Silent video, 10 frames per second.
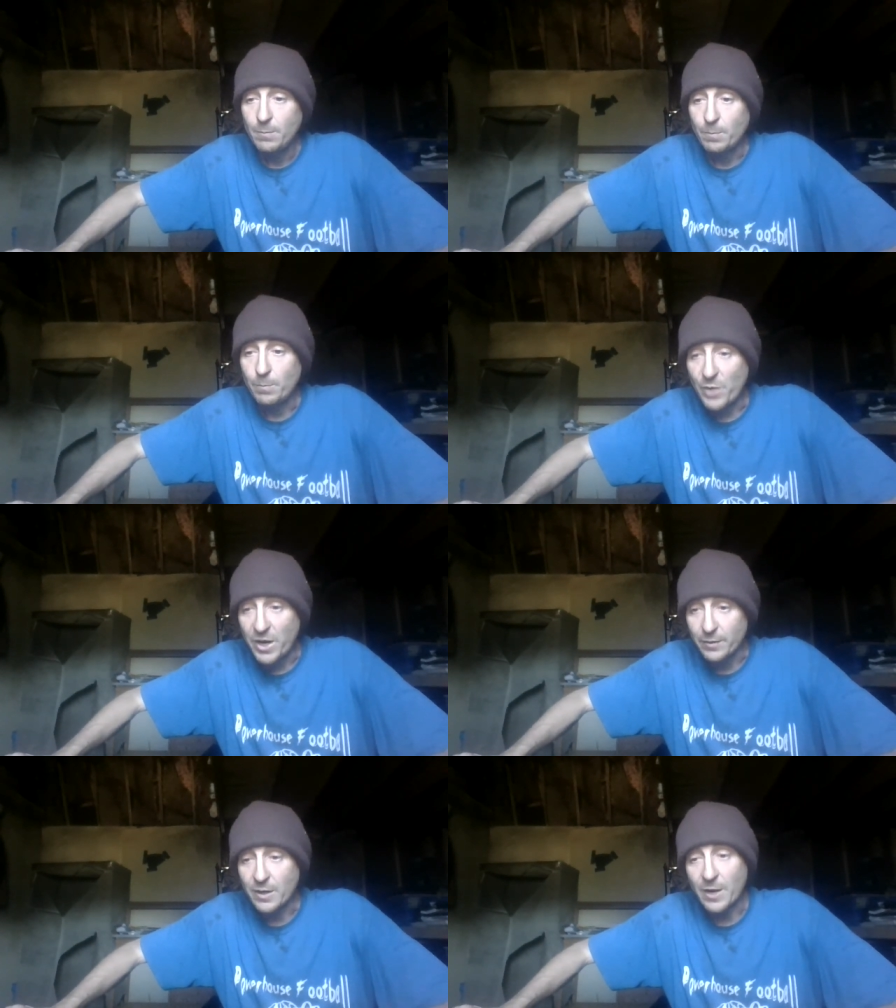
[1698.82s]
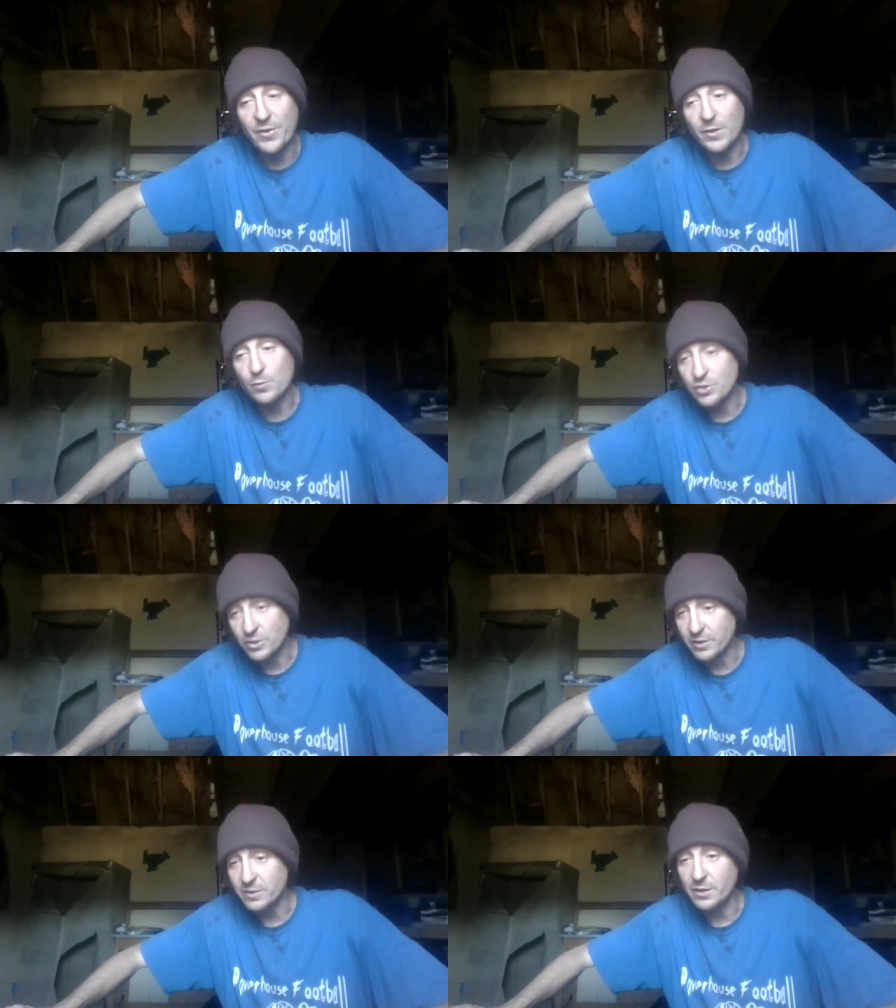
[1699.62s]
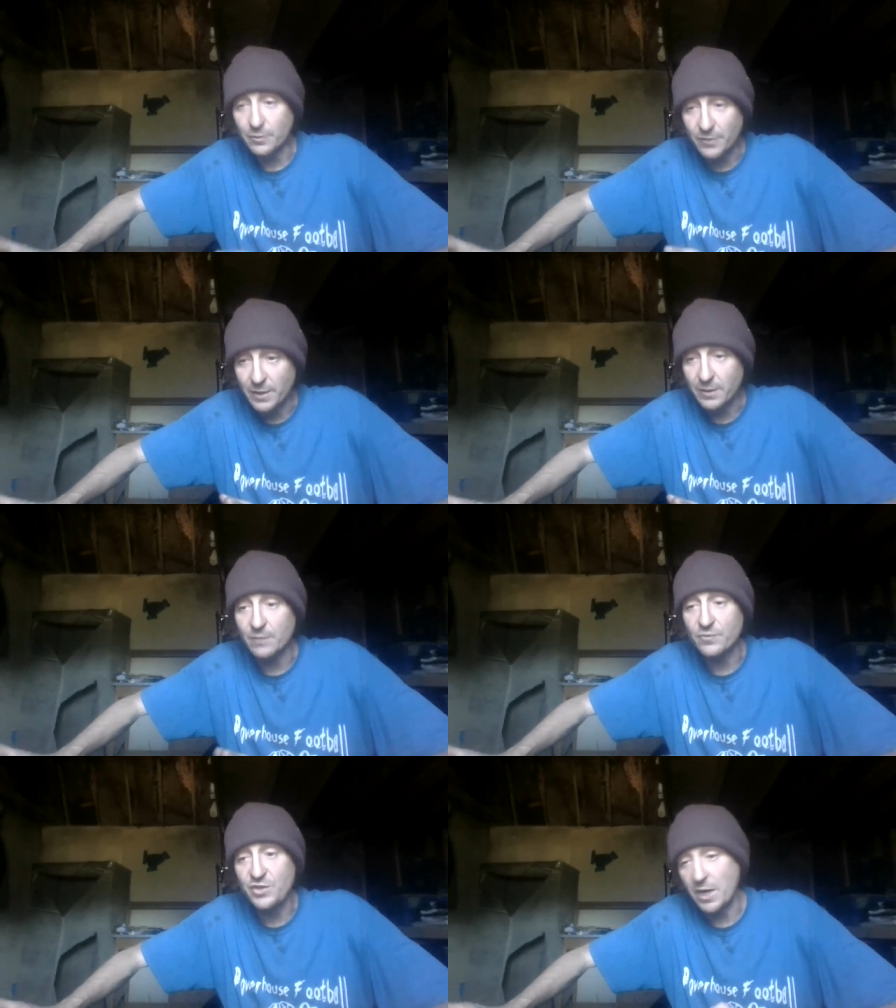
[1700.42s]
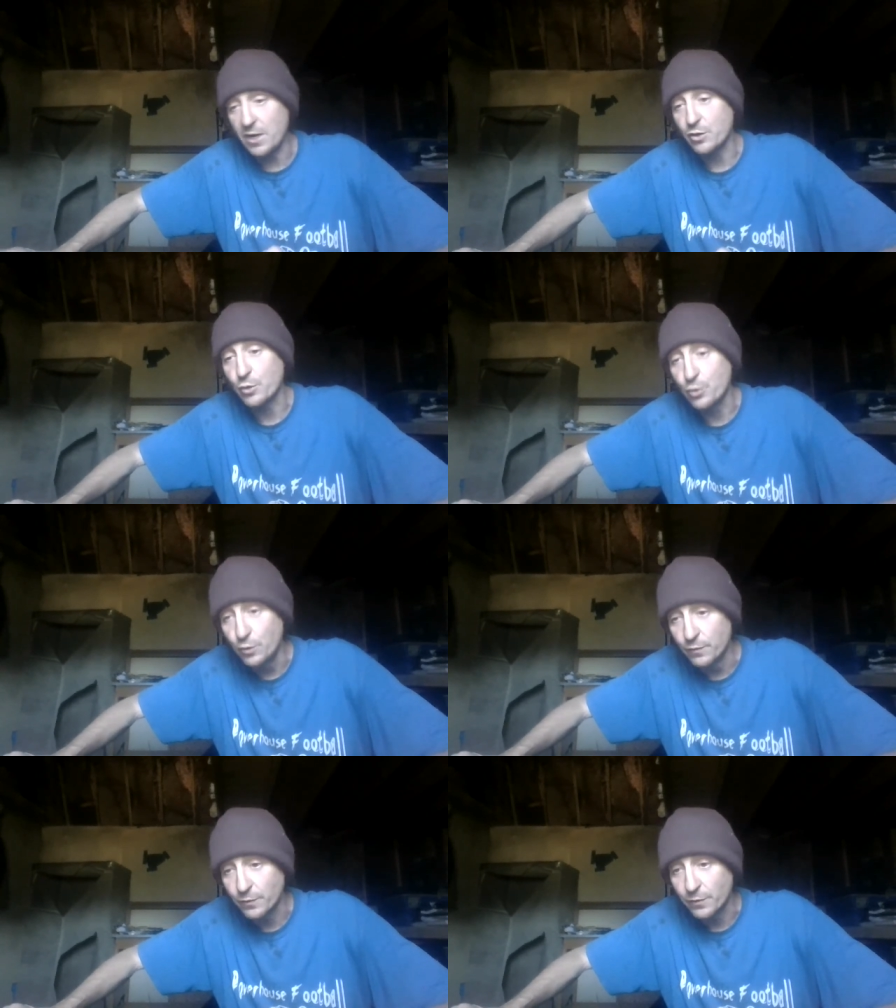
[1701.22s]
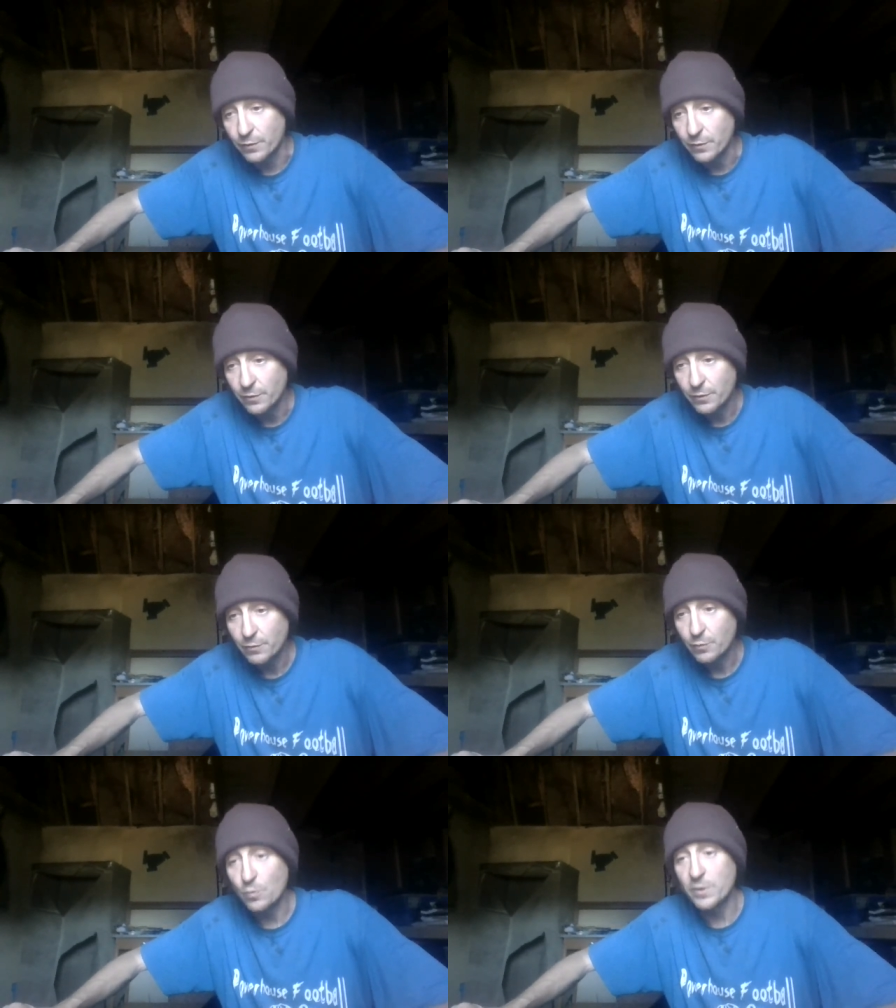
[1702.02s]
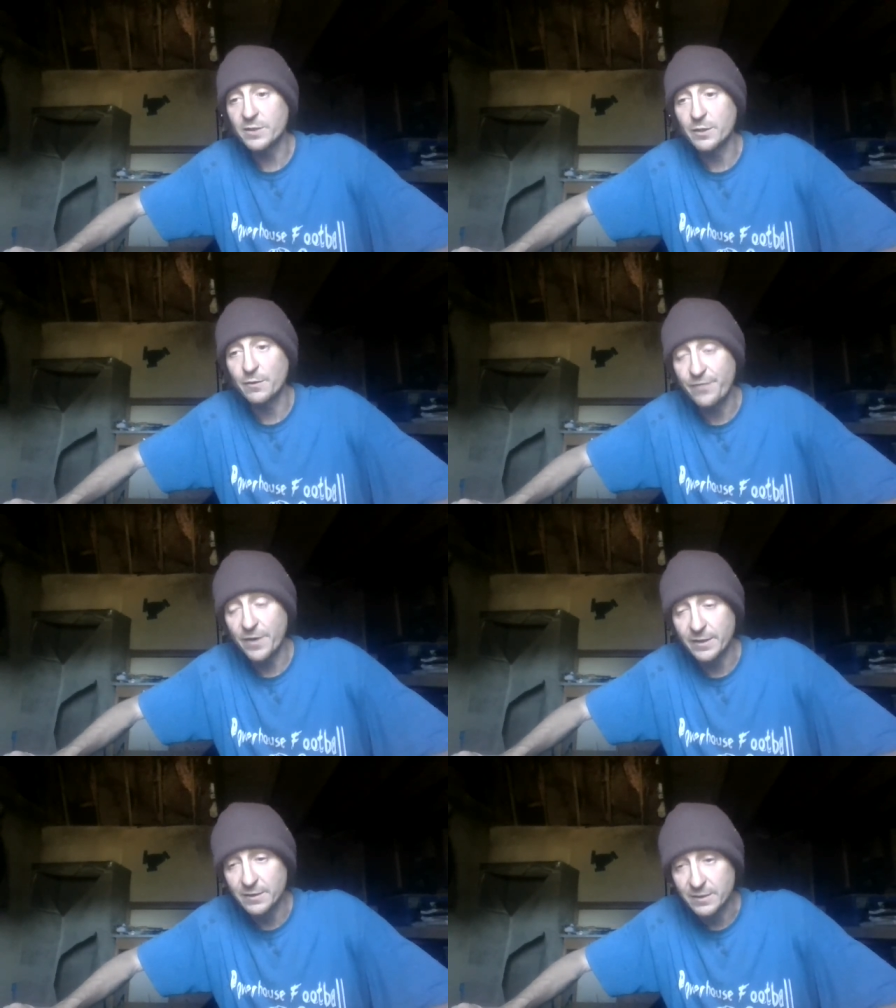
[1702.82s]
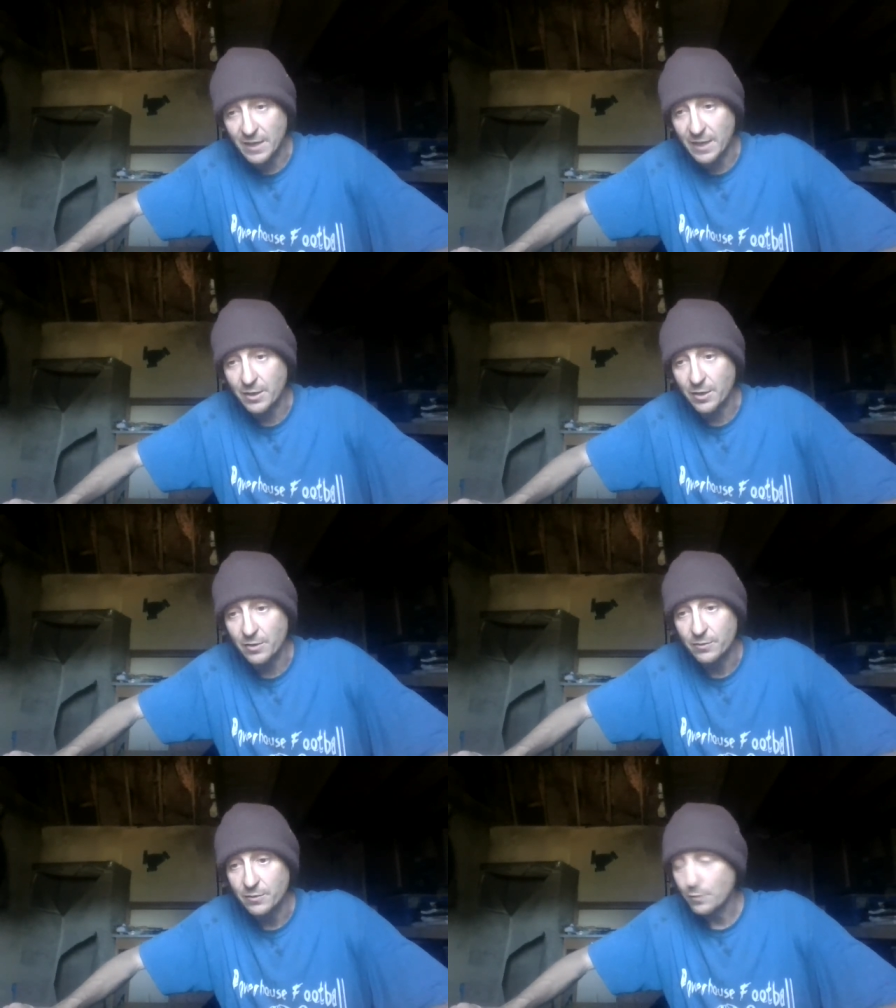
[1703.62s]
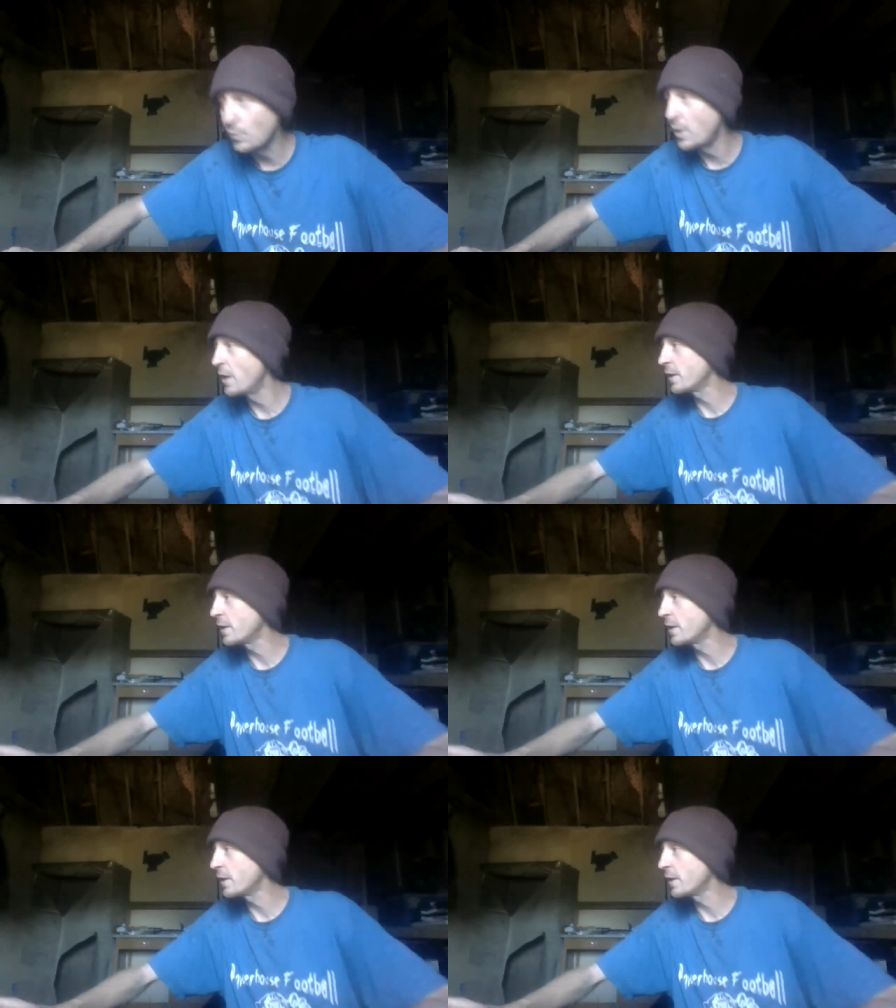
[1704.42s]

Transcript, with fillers: But I think we should consider that if J. Edgar Hoover wasn't a fucking psycho, well, I